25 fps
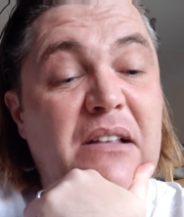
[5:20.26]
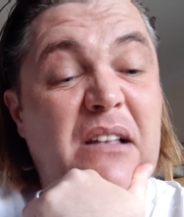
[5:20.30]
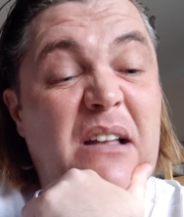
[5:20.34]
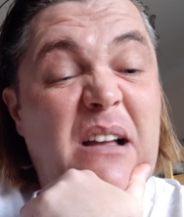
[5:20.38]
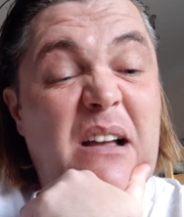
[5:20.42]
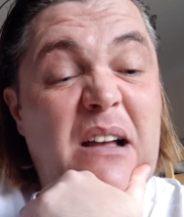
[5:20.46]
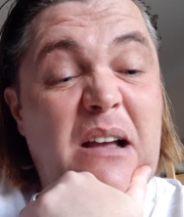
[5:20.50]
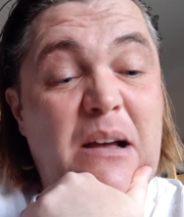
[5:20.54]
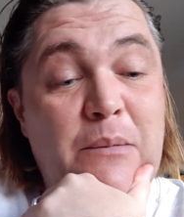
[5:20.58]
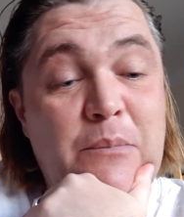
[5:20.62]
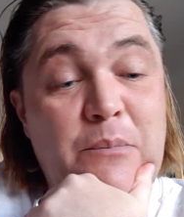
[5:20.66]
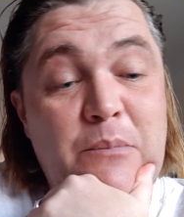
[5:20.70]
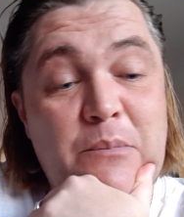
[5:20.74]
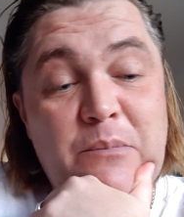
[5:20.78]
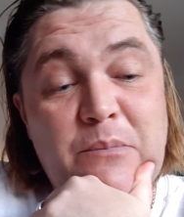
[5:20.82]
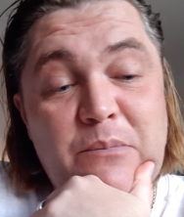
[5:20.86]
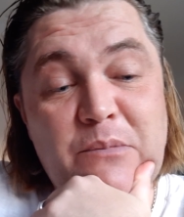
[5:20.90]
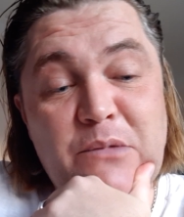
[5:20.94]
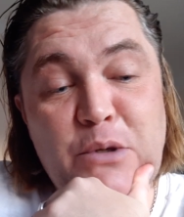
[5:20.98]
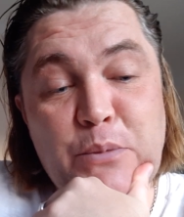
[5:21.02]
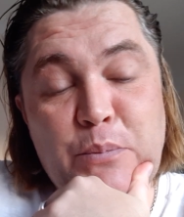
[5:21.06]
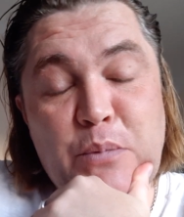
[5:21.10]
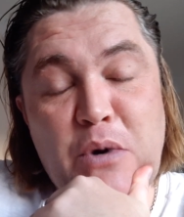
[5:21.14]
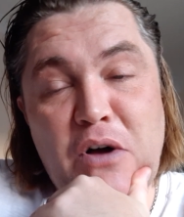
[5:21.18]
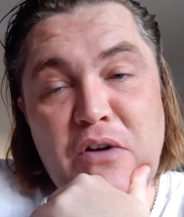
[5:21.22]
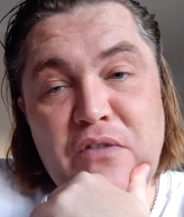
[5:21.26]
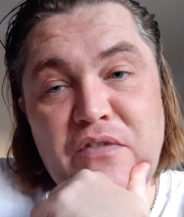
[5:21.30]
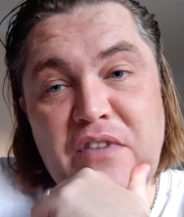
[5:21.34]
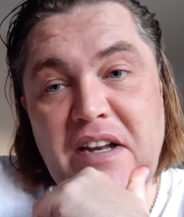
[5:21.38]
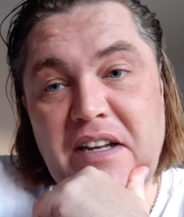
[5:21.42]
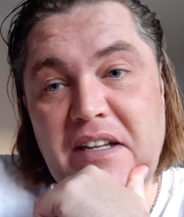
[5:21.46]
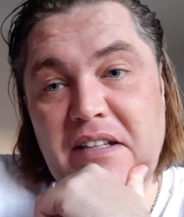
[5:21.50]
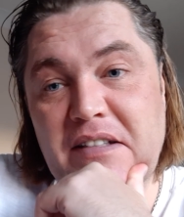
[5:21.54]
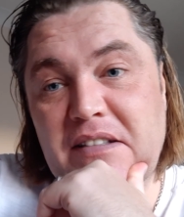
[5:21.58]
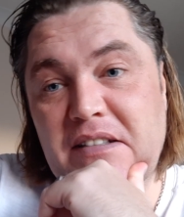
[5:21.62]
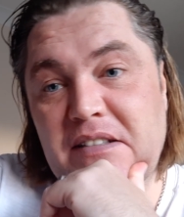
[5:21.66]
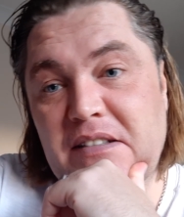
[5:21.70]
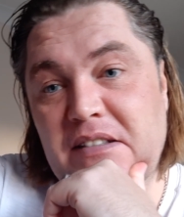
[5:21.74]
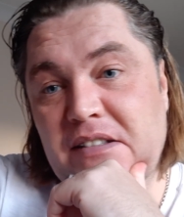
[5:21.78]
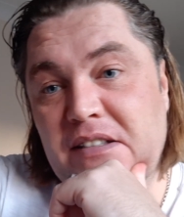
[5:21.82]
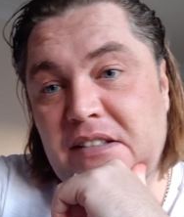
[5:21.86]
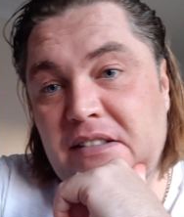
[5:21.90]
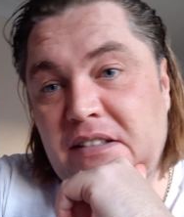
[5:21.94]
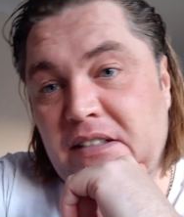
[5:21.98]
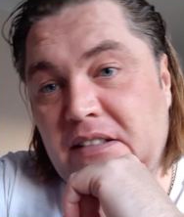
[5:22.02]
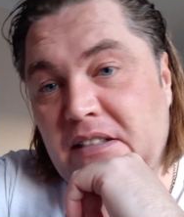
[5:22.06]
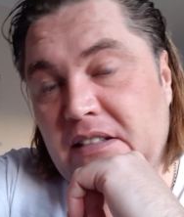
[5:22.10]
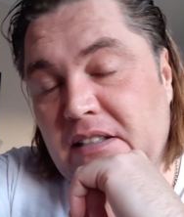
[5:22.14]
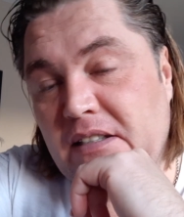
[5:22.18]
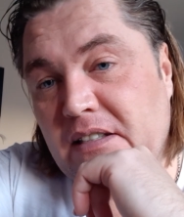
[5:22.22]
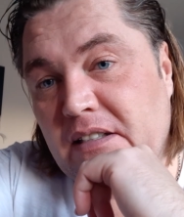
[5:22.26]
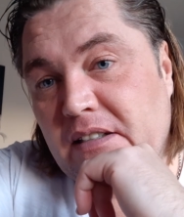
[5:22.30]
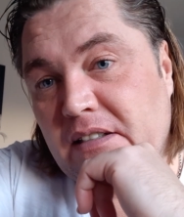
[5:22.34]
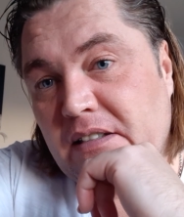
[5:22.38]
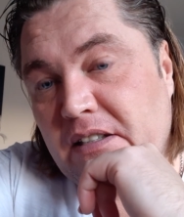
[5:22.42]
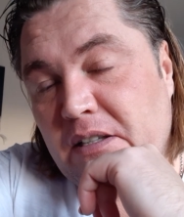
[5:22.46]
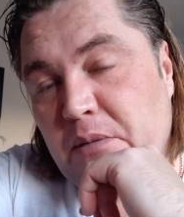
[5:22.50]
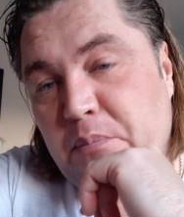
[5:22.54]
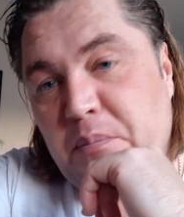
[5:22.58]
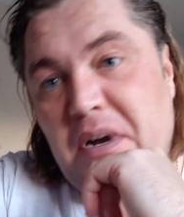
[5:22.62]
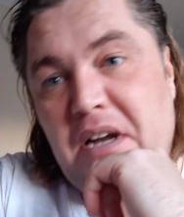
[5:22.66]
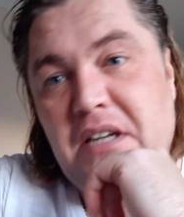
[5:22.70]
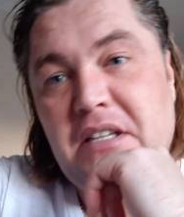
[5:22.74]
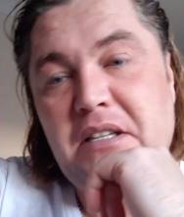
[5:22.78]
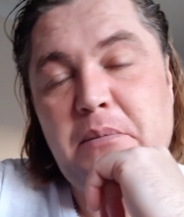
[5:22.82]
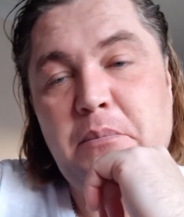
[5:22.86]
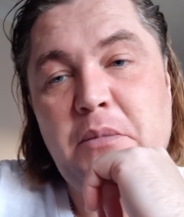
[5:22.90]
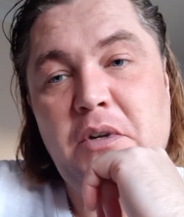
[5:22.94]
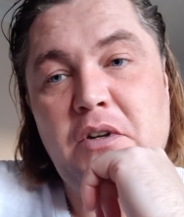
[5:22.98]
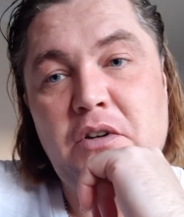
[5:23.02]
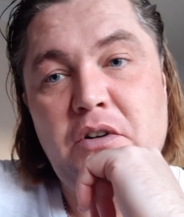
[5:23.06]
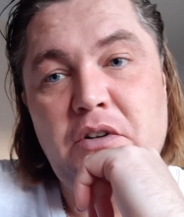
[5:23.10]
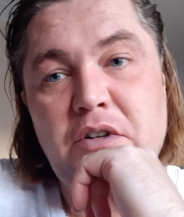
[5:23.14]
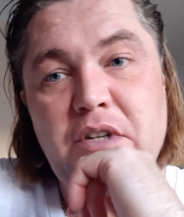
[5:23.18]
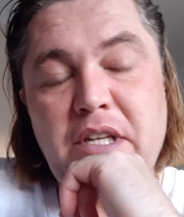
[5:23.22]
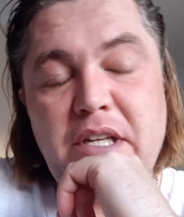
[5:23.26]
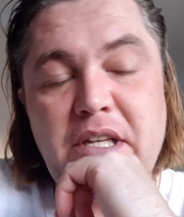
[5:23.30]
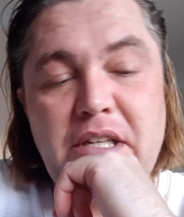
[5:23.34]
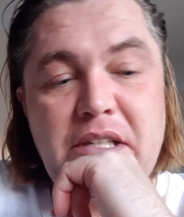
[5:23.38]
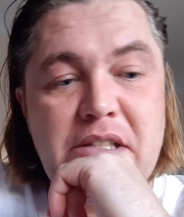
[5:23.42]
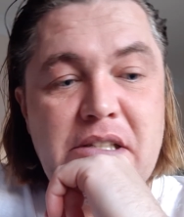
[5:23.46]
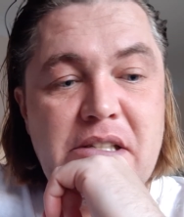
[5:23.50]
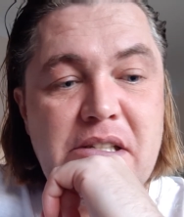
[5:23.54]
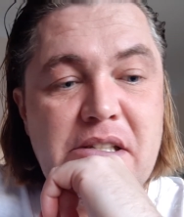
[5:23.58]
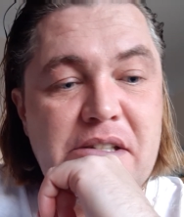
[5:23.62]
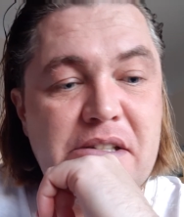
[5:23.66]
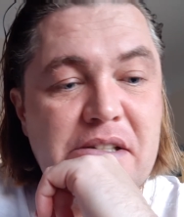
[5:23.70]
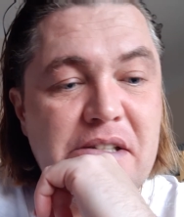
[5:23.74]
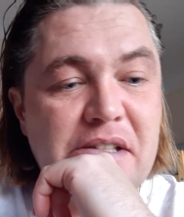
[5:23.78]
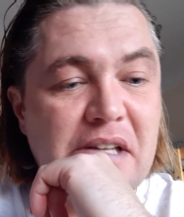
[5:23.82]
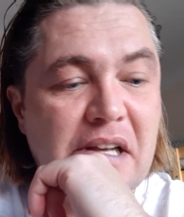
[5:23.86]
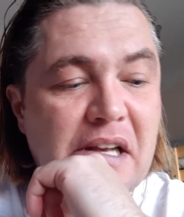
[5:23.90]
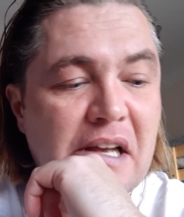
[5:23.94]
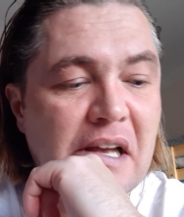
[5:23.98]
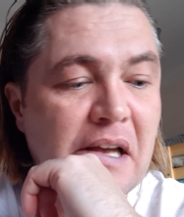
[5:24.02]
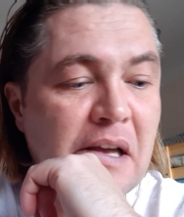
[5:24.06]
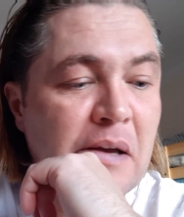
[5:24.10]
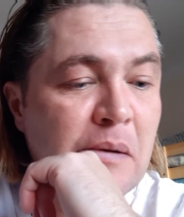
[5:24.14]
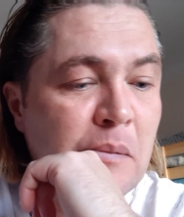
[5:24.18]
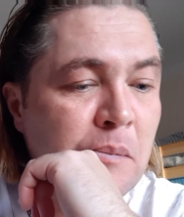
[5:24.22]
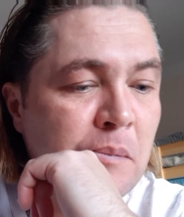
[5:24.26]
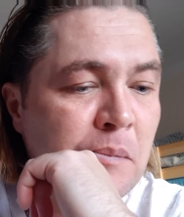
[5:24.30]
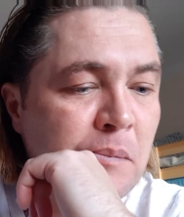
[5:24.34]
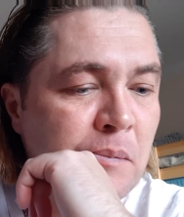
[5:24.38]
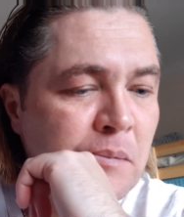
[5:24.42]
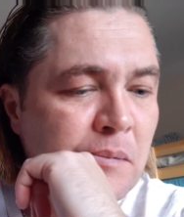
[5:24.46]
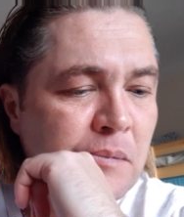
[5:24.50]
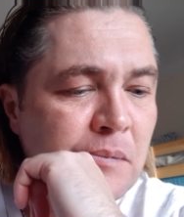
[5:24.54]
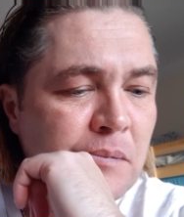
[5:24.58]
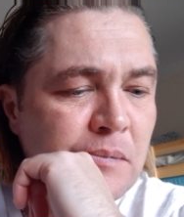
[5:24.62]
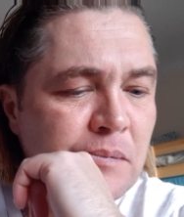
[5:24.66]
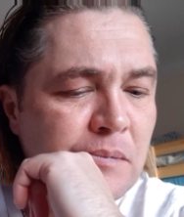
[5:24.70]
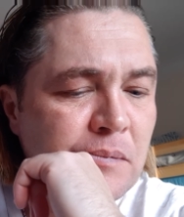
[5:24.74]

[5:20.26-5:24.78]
um, your Paul Venice, your Paddy Maloney's, um,